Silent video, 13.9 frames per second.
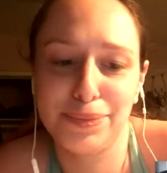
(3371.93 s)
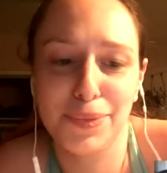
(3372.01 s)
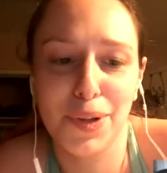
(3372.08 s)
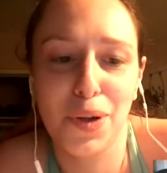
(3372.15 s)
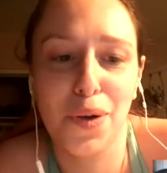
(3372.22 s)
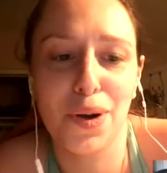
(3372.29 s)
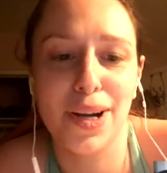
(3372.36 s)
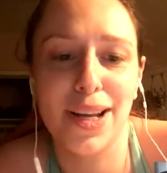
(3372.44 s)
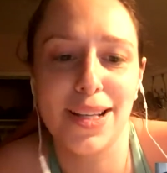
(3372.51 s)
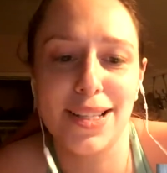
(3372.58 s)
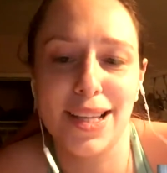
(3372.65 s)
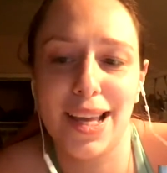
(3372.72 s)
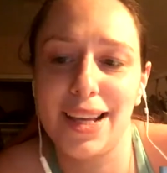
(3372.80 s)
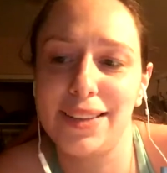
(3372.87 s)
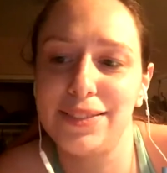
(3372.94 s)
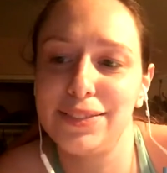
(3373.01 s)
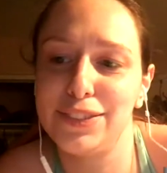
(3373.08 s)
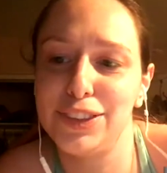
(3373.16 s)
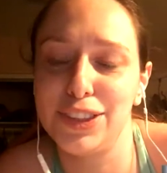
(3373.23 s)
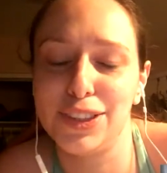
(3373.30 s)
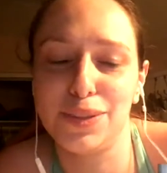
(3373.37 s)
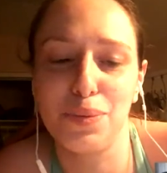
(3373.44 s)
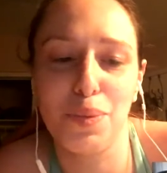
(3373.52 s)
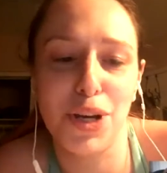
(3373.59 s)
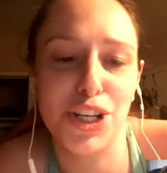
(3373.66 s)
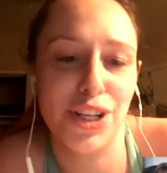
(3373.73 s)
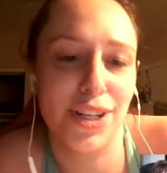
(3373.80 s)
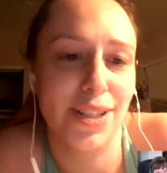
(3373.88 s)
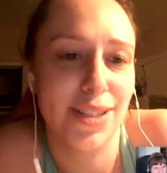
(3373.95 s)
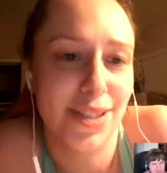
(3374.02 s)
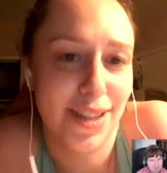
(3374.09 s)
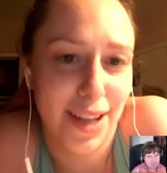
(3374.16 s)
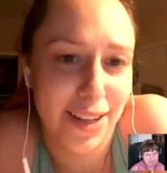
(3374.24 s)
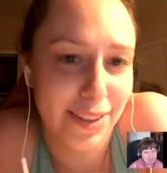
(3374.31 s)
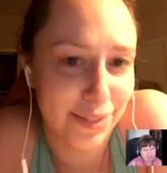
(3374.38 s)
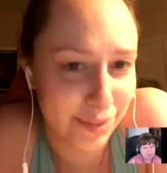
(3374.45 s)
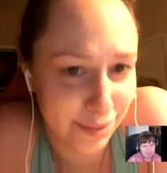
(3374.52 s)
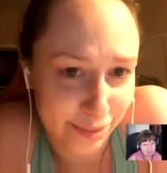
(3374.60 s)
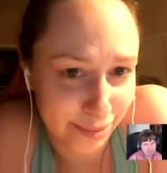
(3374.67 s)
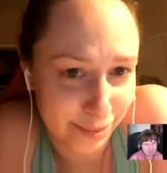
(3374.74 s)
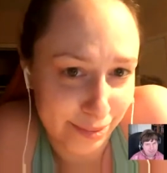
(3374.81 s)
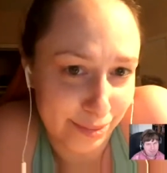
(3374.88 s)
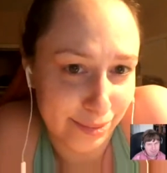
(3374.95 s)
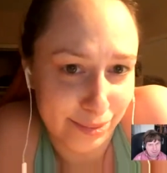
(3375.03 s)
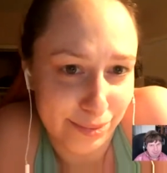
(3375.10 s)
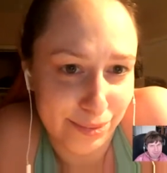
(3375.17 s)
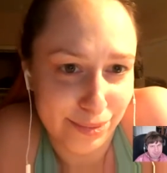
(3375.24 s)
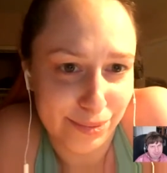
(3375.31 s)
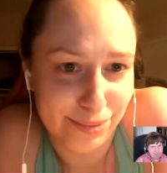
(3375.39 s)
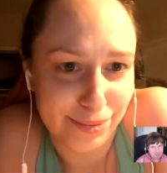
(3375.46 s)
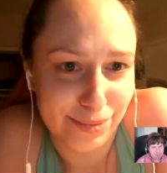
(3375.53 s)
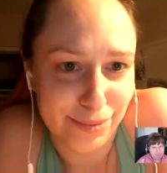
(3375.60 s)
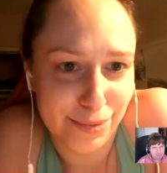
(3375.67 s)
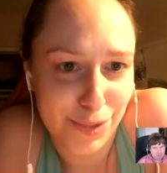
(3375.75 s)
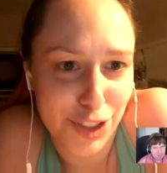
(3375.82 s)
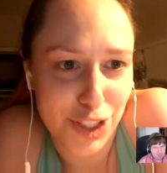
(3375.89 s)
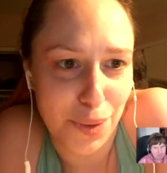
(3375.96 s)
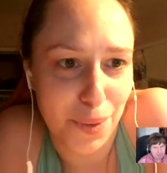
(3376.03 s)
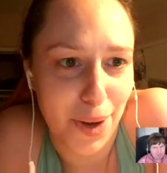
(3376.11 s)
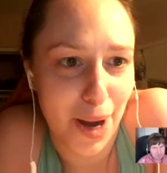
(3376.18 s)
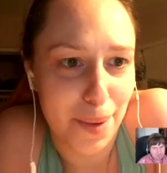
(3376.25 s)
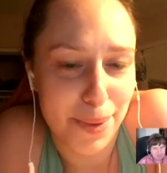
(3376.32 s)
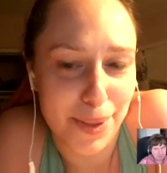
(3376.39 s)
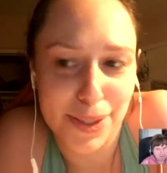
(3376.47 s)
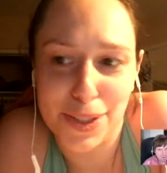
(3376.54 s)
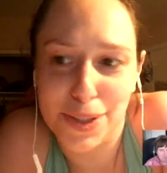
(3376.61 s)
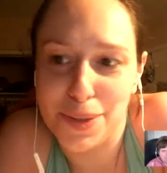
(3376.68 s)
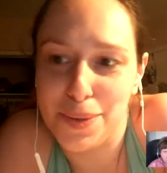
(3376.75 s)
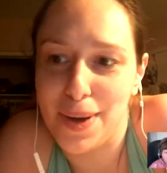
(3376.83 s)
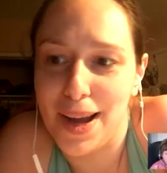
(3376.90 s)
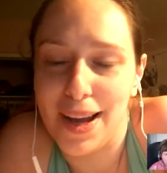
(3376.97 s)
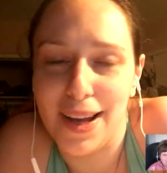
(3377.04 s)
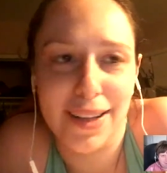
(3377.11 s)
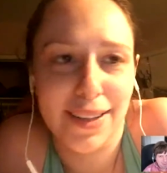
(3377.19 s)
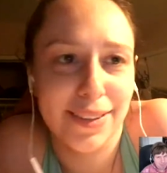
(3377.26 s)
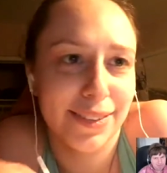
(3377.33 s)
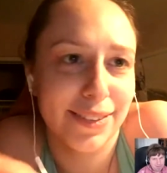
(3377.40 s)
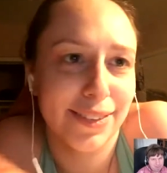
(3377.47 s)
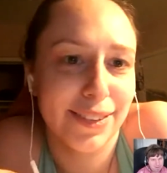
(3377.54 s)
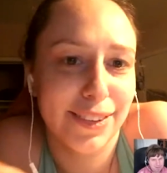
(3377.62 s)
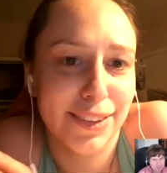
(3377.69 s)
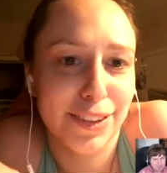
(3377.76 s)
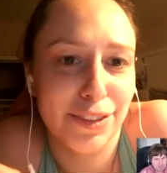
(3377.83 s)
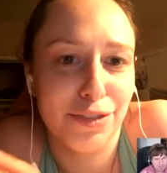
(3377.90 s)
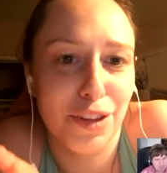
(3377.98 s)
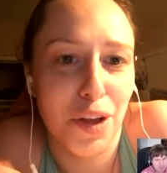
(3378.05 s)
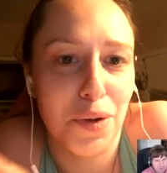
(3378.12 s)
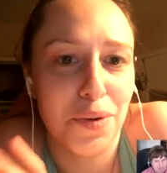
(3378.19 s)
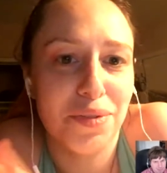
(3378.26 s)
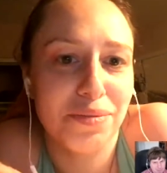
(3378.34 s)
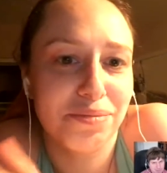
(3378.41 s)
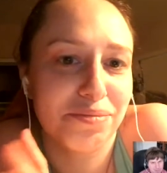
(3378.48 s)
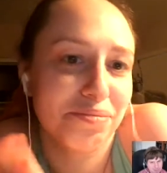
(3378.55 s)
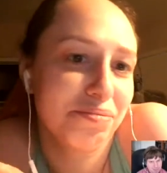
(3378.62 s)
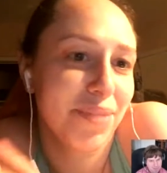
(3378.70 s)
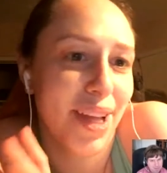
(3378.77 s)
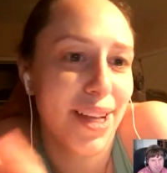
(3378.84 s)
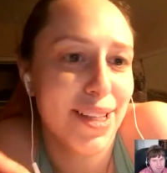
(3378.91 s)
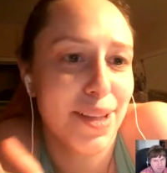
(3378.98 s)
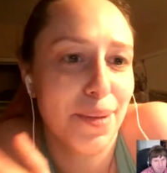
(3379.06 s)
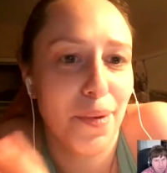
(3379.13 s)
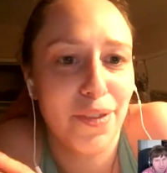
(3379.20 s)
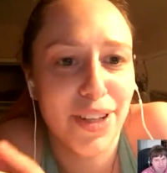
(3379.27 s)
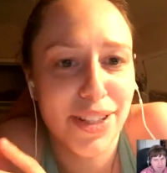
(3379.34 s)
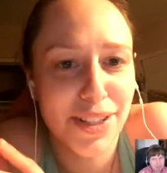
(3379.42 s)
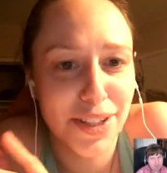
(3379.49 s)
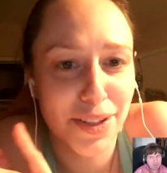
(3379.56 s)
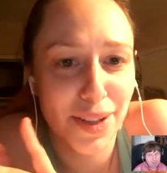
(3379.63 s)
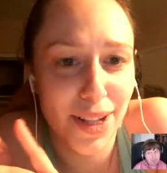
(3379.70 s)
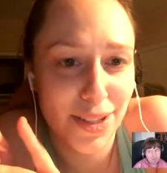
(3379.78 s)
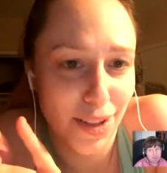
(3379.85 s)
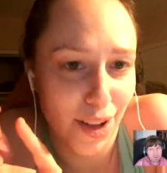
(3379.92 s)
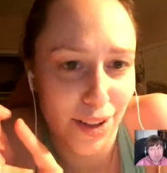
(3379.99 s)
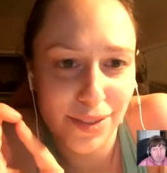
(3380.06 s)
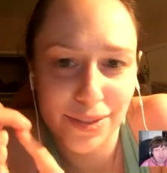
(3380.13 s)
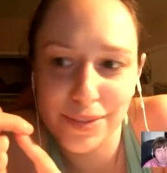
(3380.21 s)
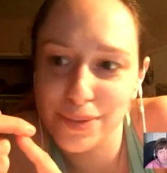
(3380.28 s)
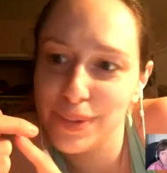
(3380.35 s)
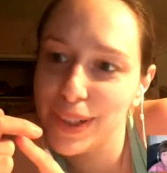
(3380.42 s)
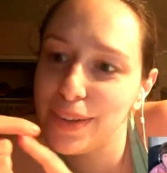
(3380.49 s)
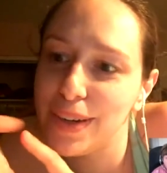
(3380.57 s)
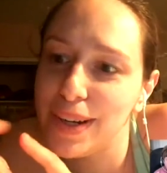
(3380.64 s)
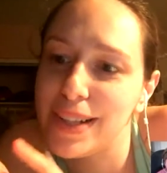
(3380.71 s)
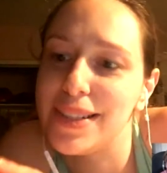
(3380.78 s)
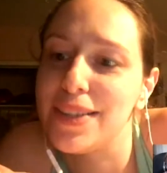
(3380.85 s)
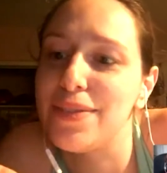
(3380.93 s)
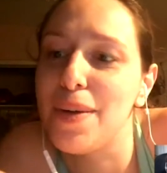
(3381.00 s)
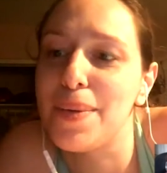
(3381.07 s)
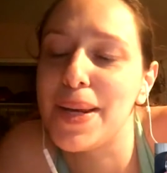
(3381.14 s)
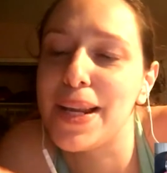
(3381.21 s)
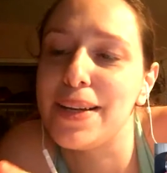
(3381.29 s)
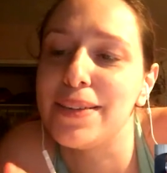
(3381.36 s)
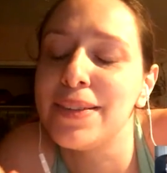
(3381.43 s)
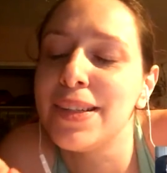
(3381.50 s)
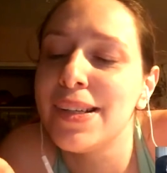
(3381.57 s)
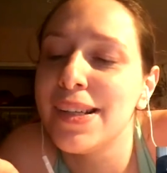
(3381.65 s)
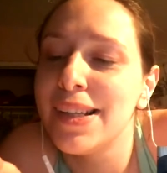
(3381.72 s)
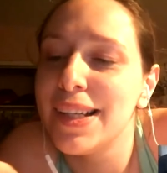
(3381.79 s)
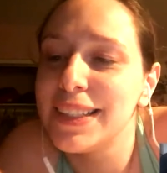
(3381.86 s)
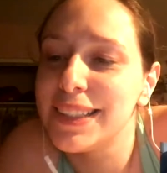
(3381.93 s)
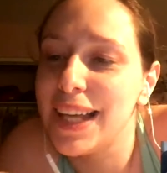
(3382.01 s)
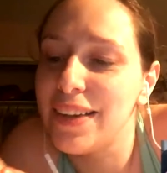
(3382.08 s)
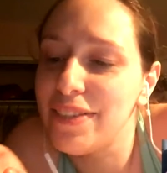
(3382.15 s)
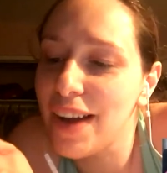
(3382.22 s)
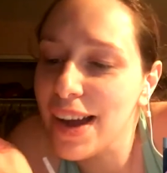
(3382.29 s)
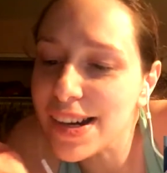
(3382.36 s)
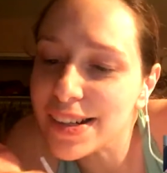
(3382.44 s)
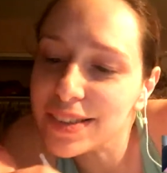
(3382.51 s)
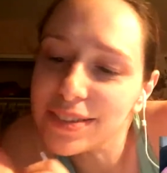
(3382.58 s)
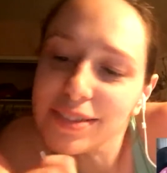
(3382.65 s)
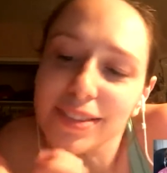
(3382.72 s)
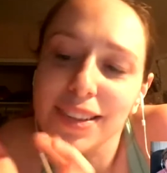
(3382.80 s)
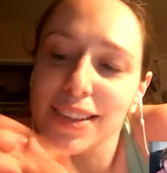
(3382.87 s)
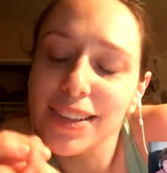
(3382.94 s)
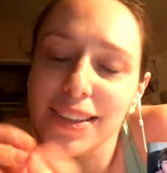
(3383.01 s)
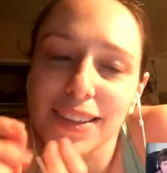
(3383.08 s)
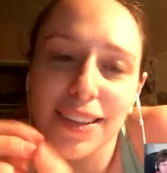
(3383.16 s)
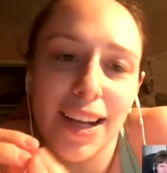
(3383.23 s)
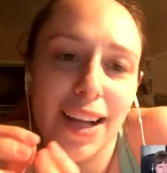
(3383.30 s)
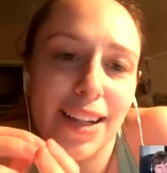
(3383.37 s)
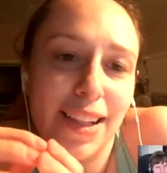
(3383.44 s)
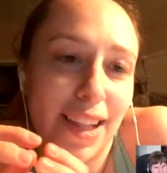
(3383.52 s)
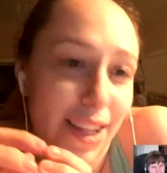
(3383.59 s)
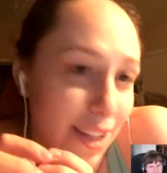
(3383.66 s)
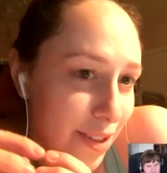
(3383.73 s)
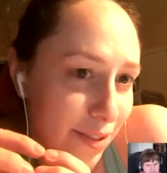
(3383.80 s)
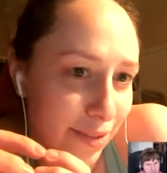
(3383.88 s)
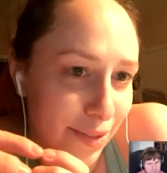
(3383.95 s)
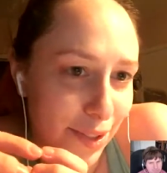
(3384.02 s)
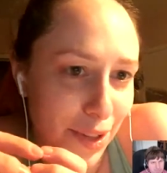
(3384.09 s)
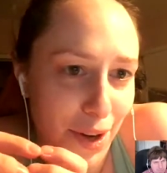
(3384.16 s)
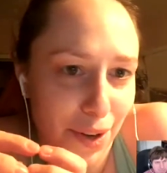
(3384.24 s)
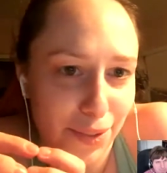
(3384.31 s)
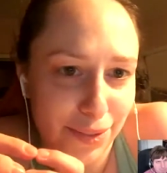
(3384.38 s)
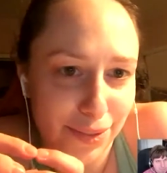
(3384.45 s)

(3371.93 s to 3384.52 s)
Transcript: Courtney Z just wishes that she were able to float like some of us do. That's all. We don't need to rub it in Sapphire. I think, you know,